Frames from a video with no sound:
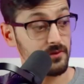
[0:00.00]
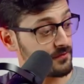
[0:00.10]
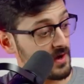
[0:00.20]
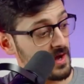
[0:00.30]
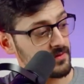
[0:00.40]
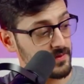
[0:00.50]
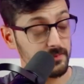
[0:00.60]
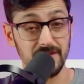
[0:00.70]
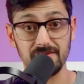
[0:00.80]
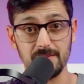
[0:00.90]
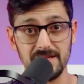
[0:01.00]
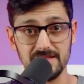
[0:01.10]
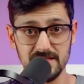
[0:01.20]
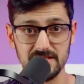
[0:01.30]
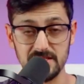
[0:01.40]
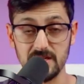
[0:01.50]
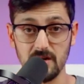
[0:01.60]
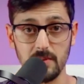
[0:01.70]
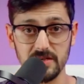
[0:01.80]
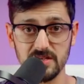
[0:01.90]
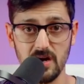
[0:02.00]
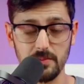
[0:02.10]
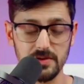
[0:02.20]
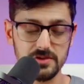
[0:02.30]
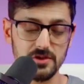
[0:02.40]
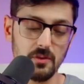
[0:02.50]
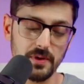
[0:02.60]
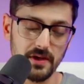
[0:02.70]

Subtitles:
got 5 of them giving me 60 terabytes up at the top